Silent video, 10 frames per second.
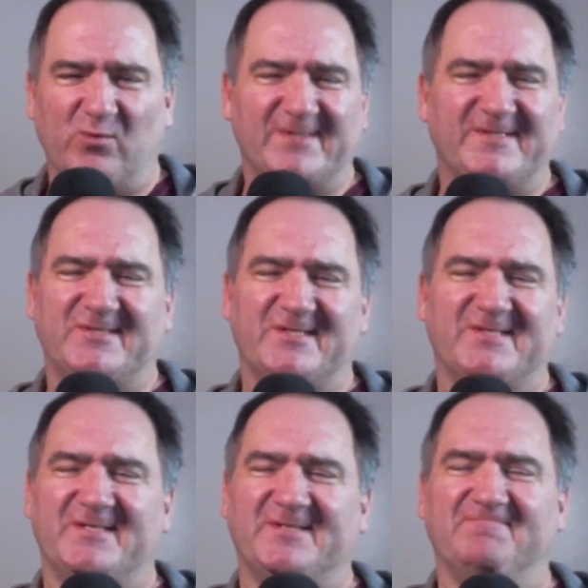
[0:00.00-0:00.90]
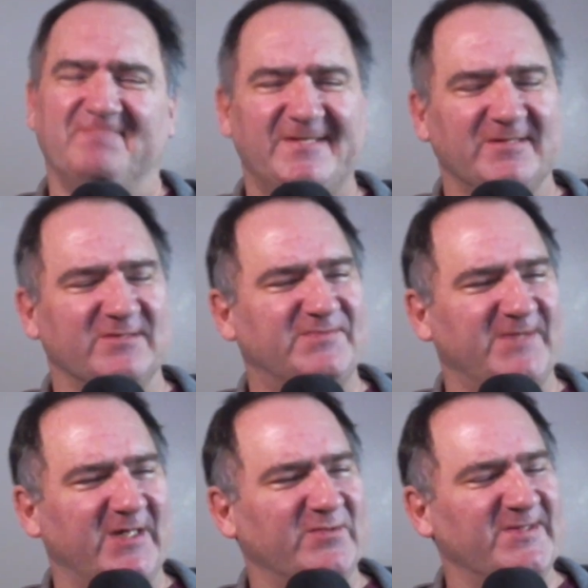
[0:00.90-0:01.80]
wasn't just dismissive.
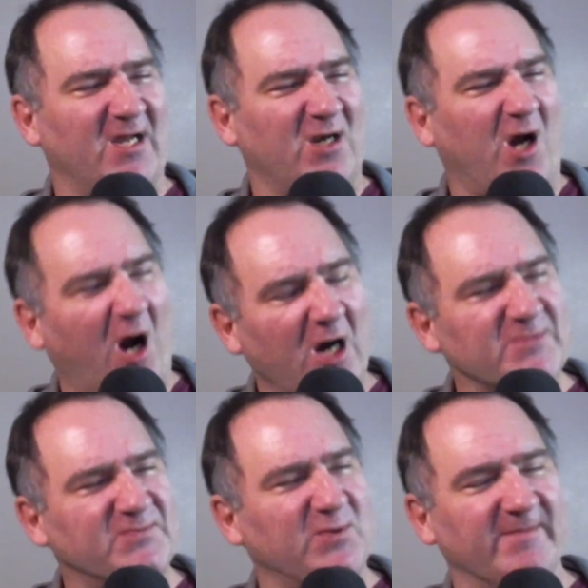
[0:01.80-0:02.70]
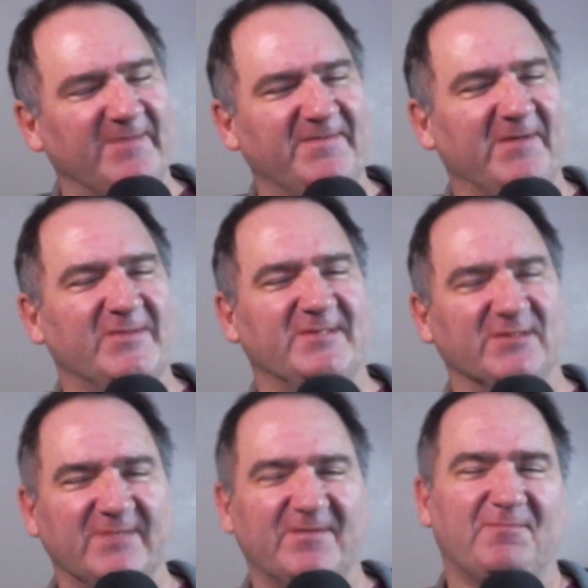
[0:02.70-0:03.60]
It was an art form if it was
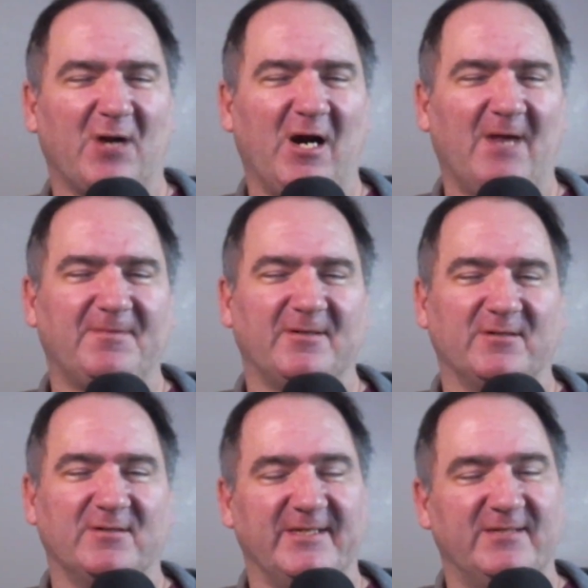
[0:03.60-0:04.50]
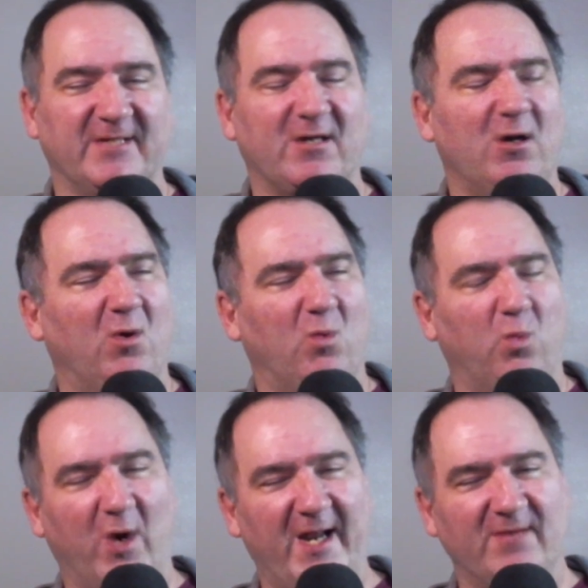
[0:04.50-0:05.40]
delivered properly. Like,
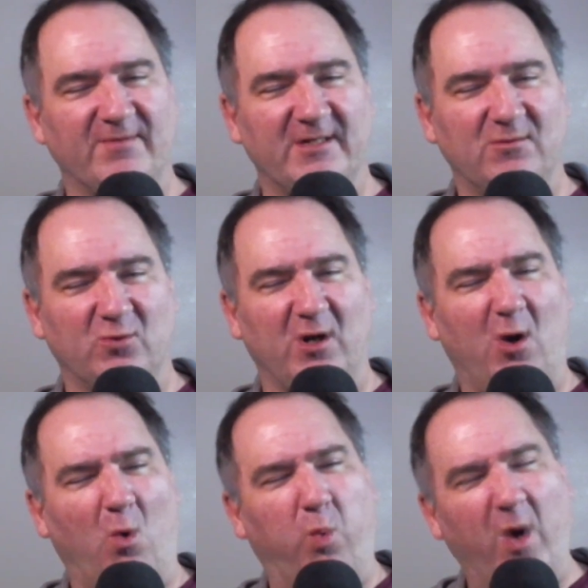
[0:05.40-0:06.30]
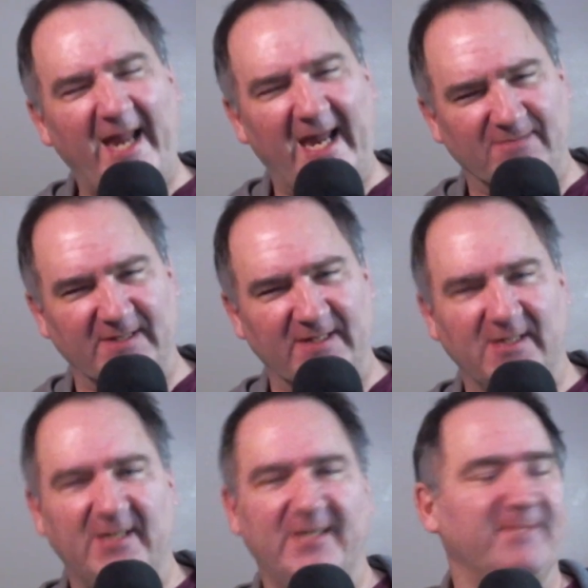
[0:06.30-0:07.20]
whatever or
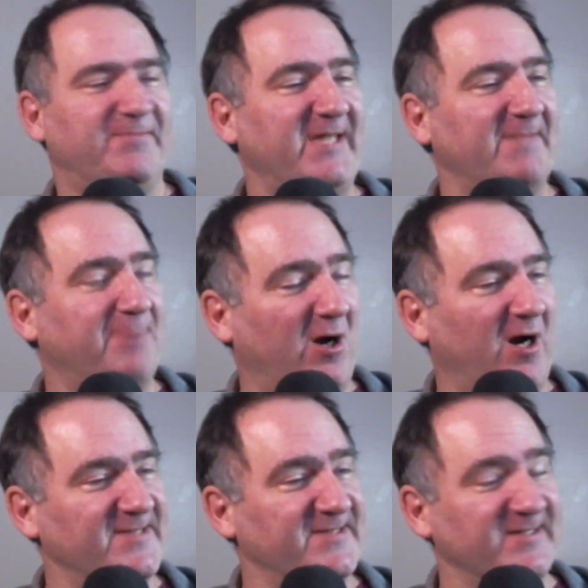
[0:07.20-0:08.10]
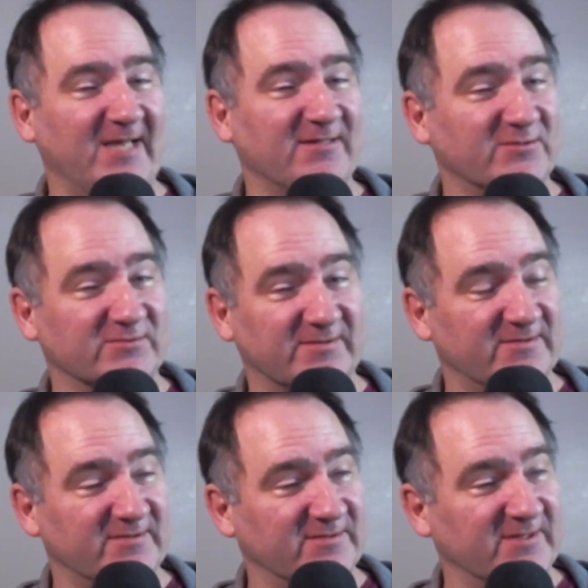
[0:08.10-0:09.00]
whatever, you put that pause in that little
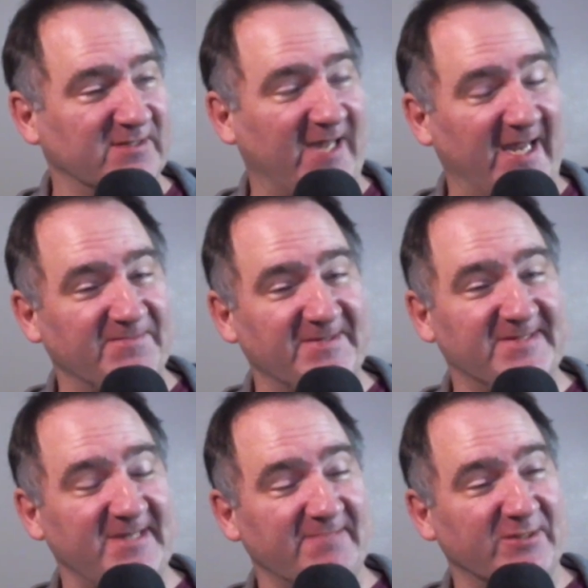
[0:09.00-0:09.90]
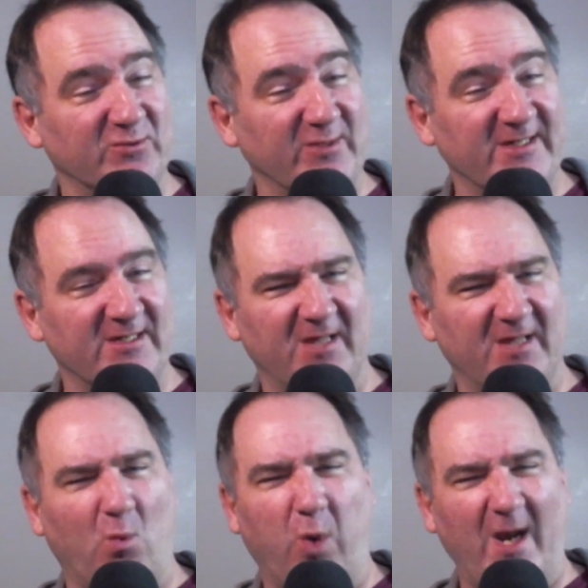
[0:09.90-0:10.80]
emphasis in between there, you'd be
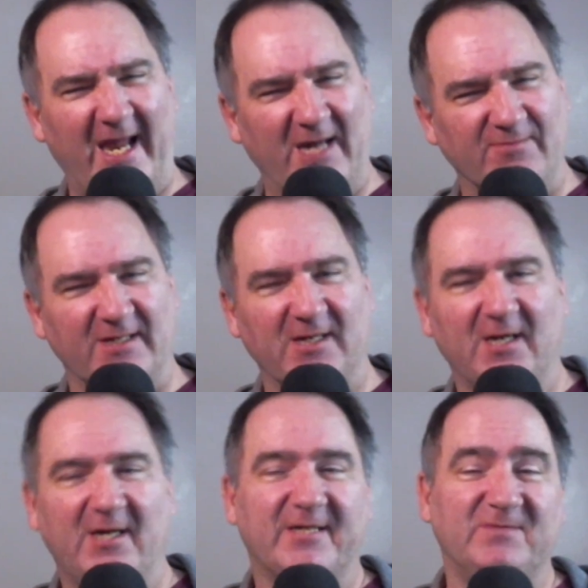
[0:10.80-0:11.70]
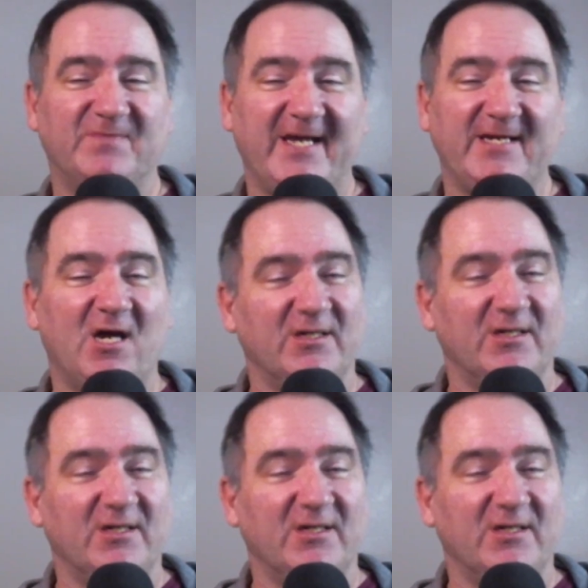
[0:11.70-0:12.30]
like, whatever conveyed